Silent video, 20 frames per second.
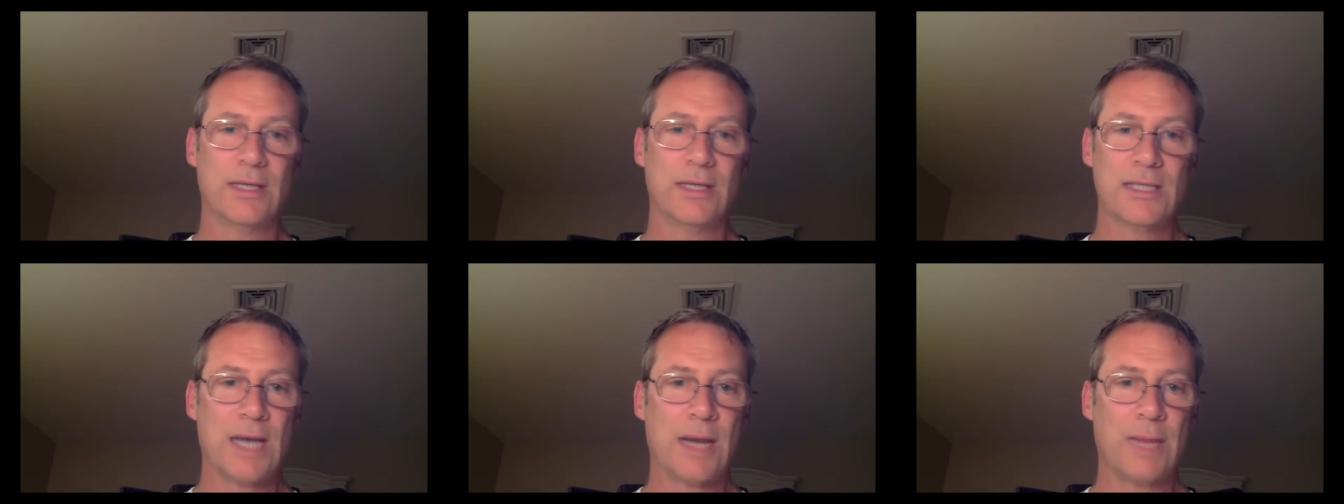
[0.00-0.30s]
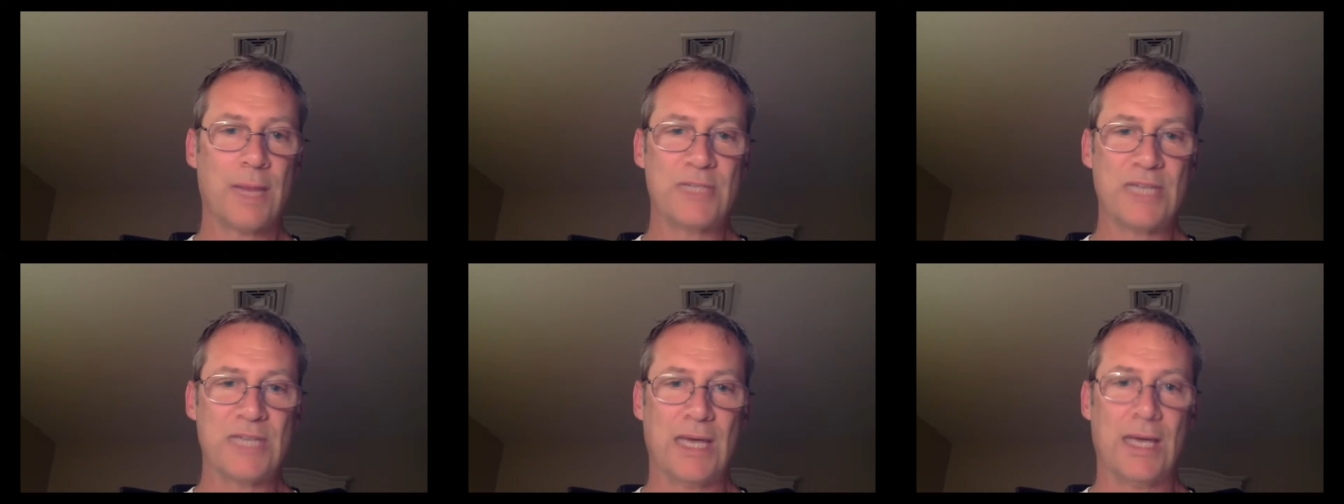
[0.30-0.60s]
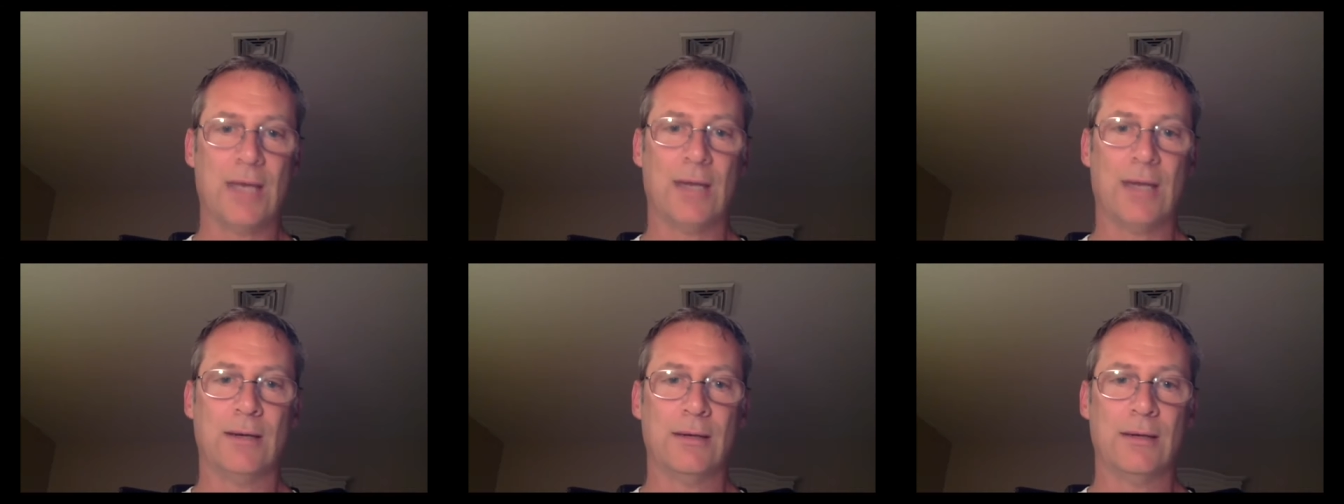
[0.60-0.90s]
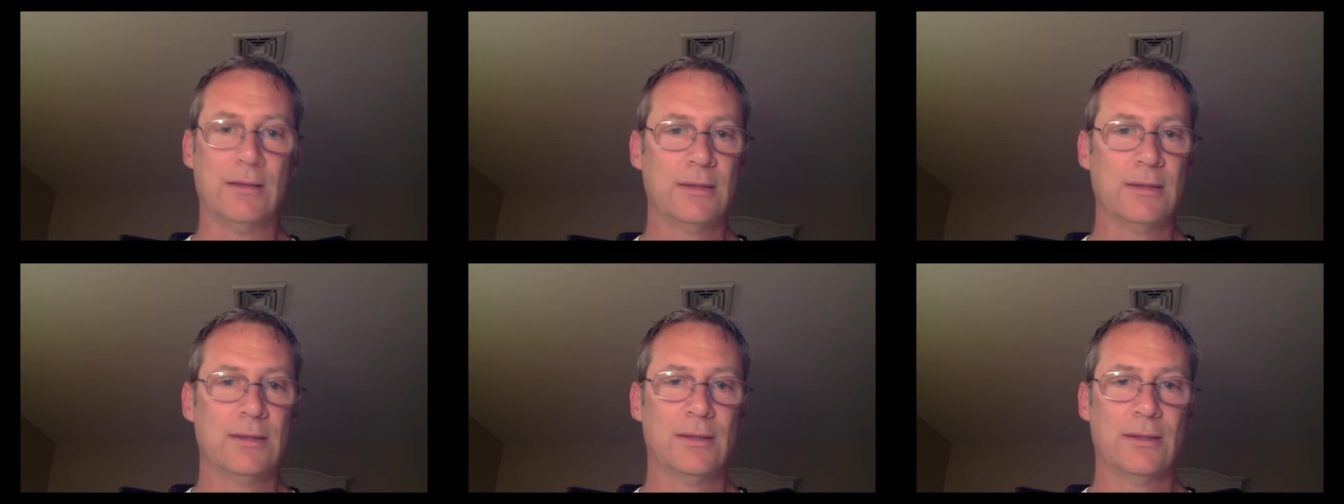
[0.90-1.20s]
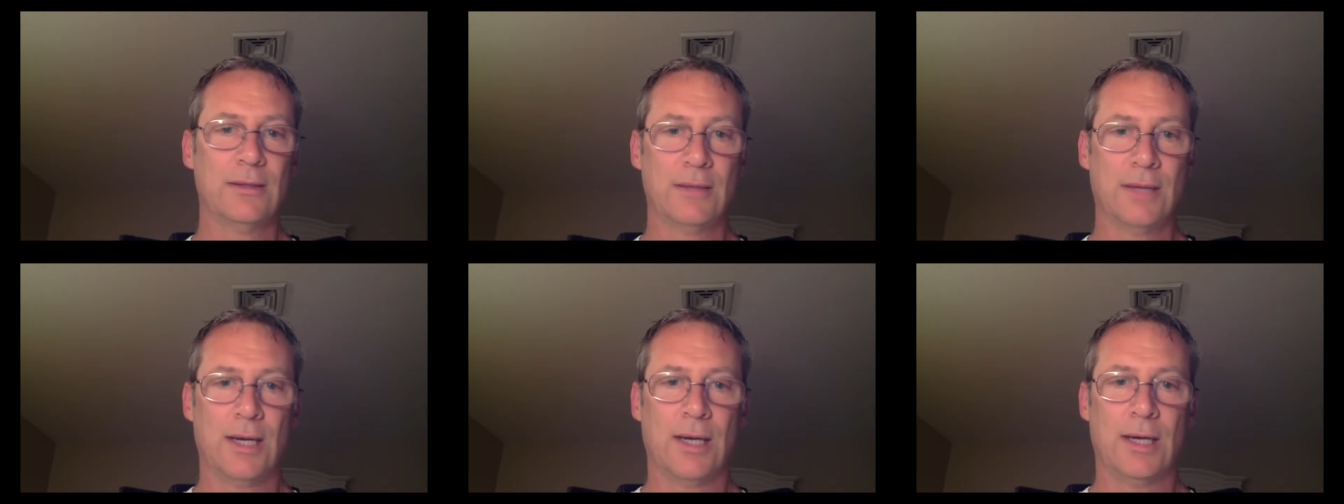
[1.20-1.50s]
top 10
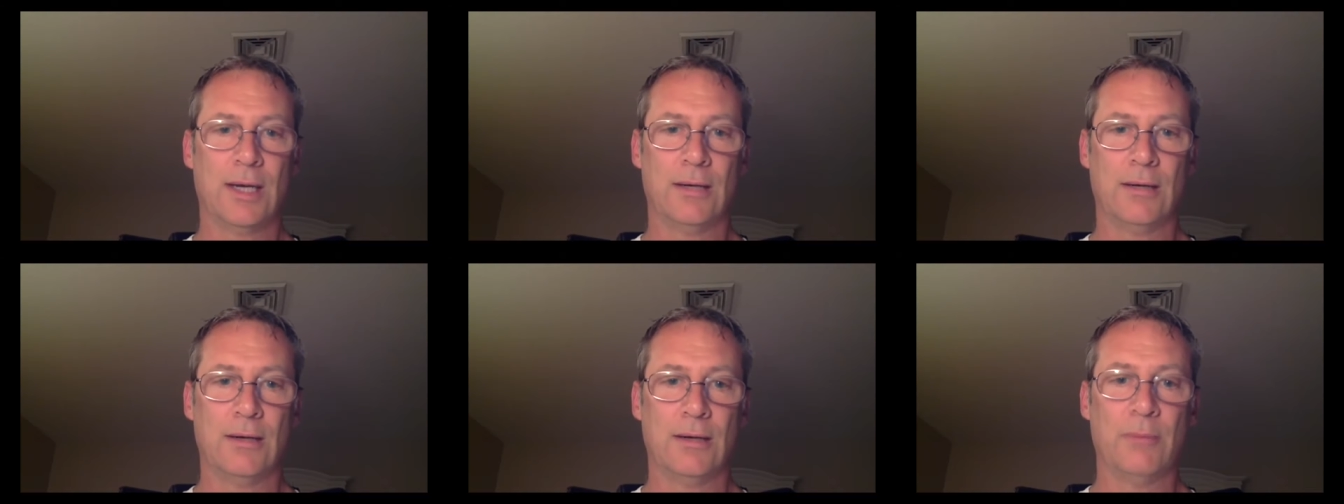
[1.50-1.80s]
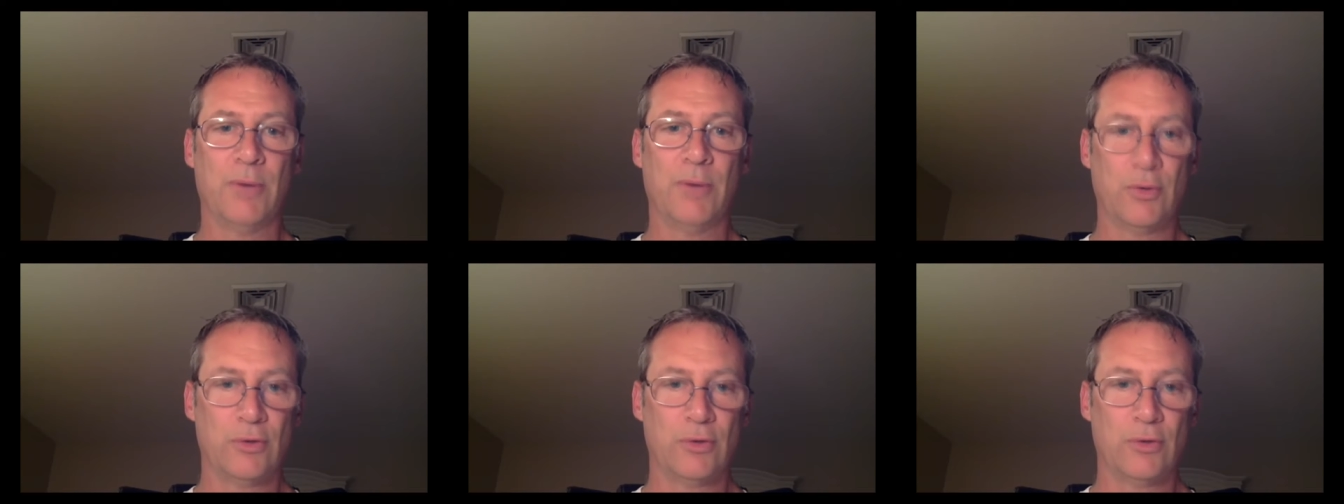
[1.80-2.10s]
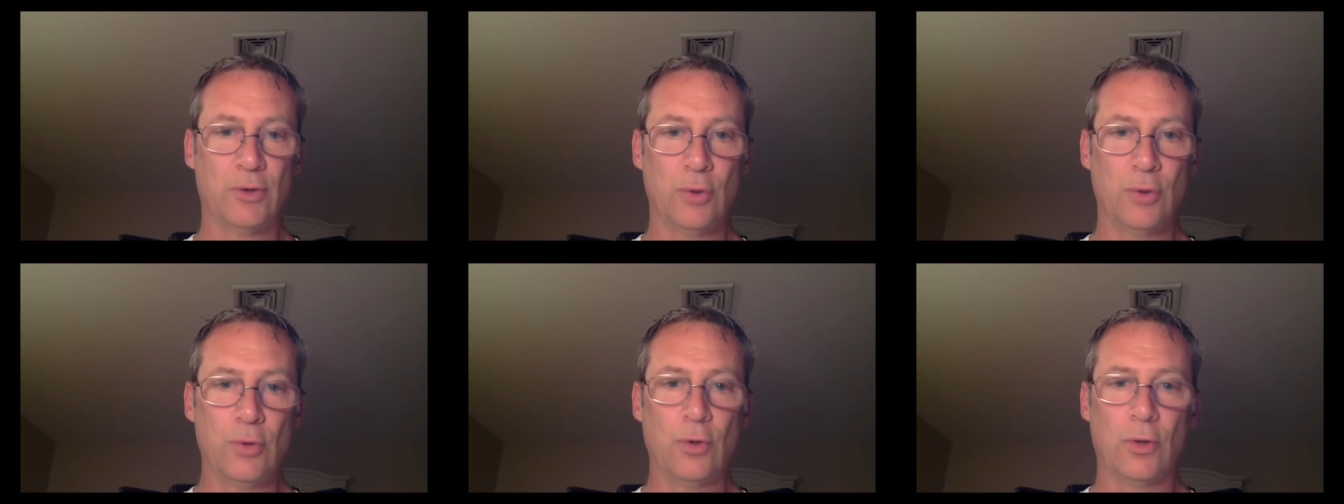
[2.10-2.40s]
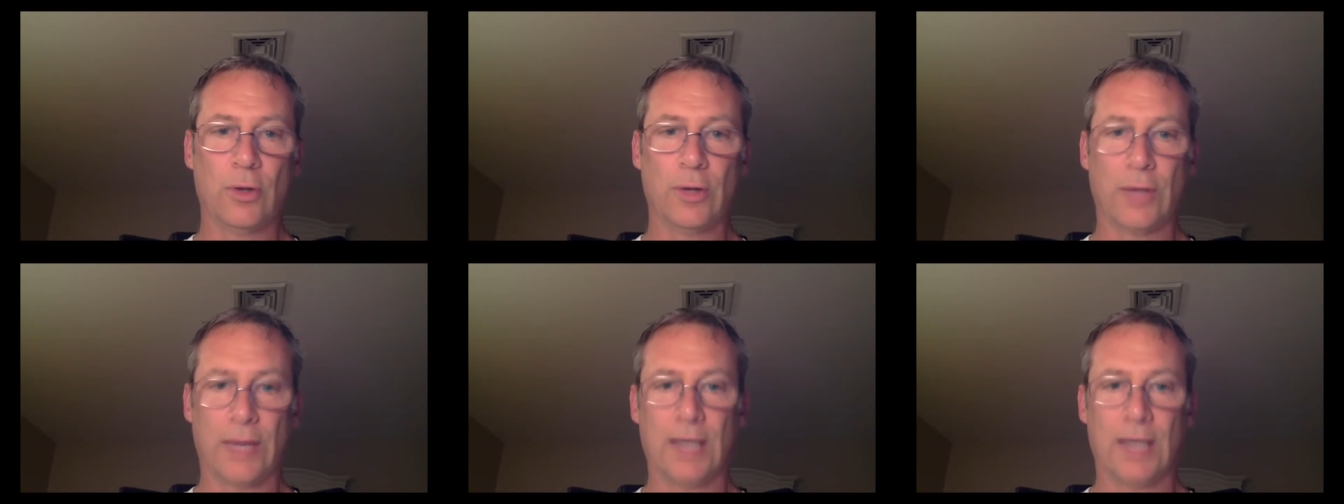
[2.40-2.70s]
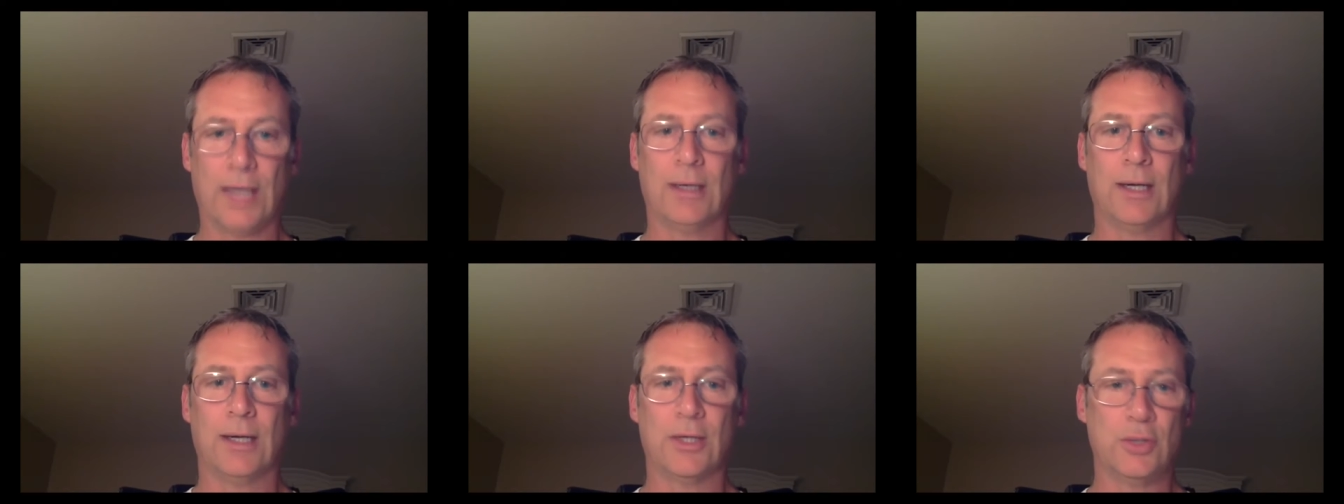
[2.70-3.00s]
on both Google
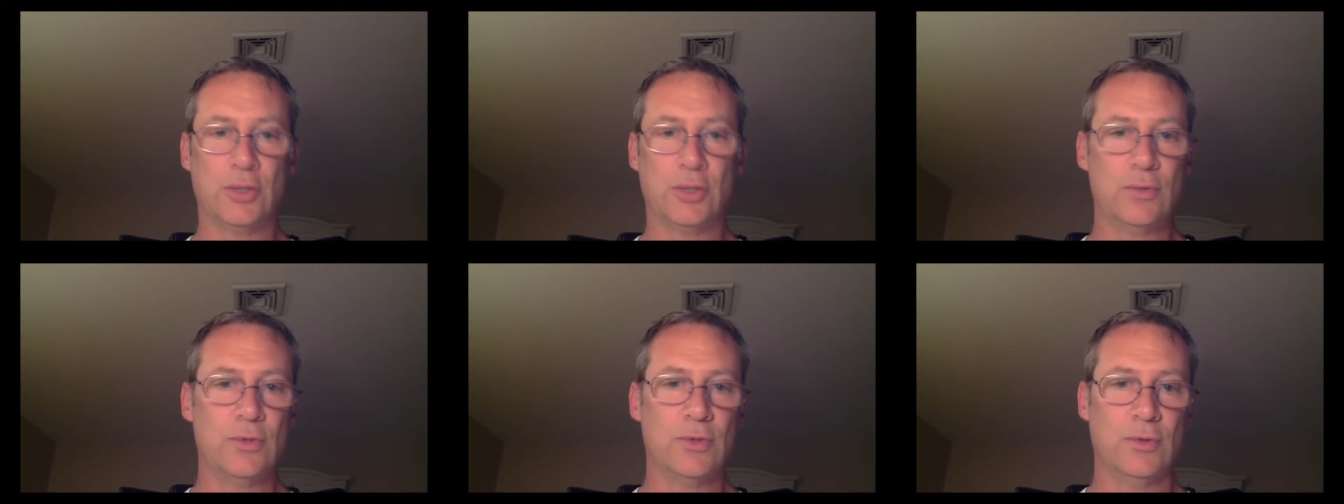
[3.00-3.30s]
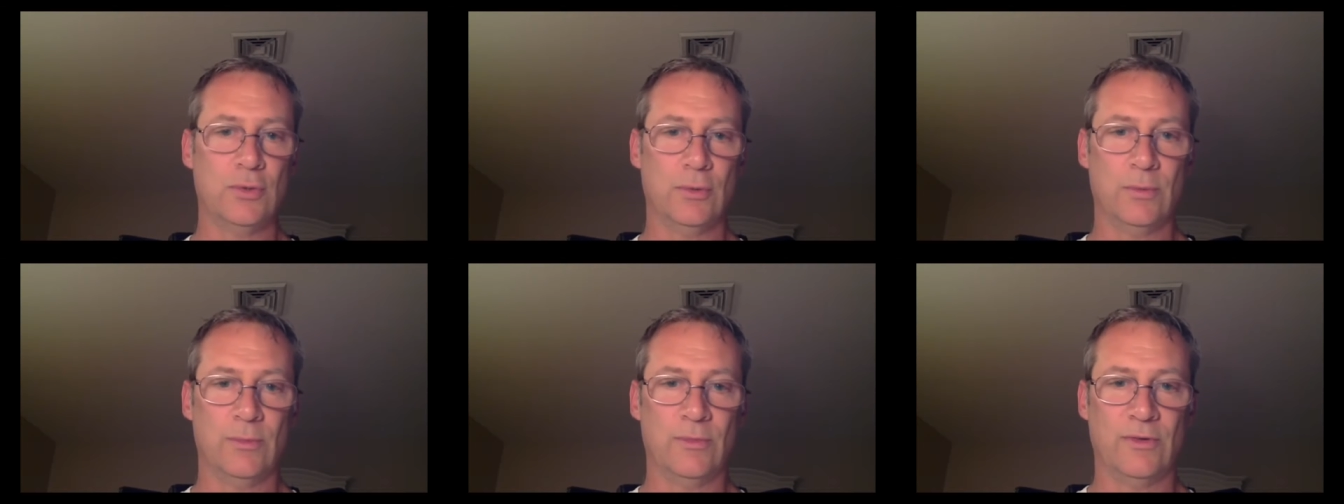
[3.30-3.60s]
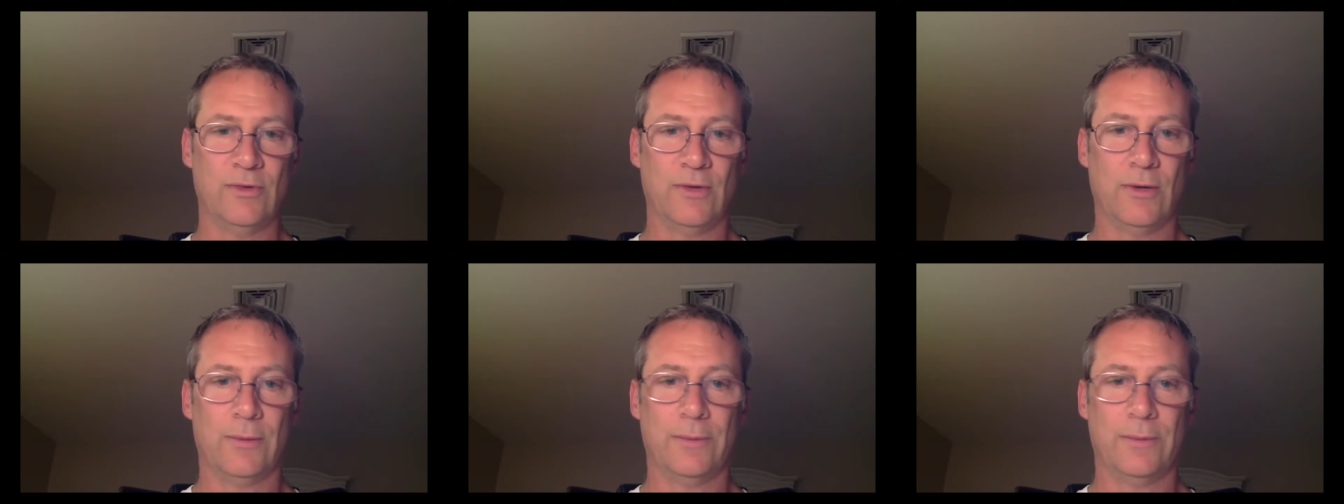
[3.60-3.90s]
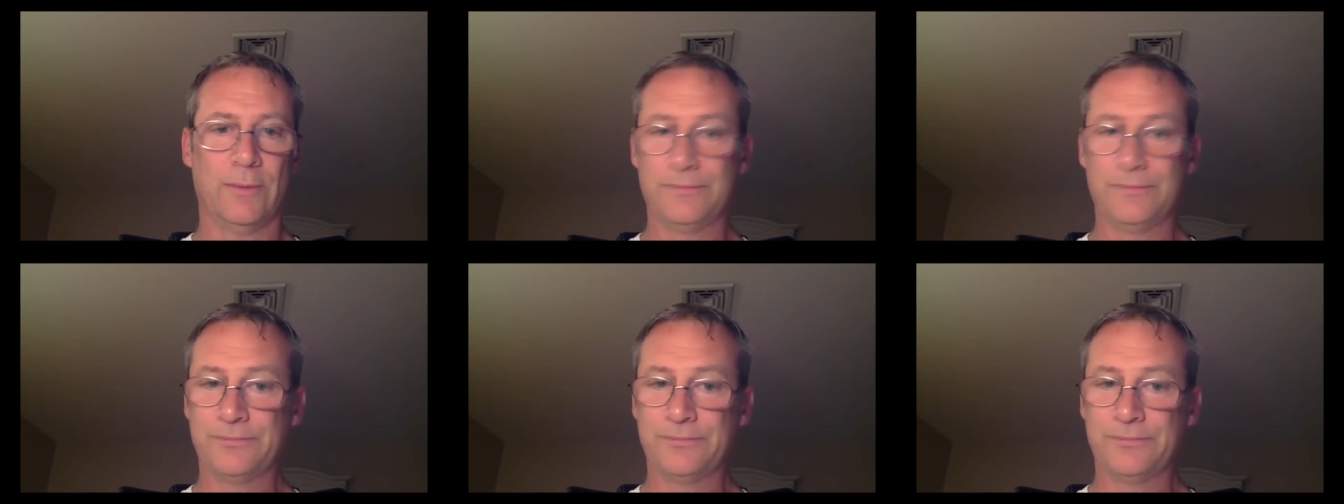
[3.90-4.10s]
and on YouTube. So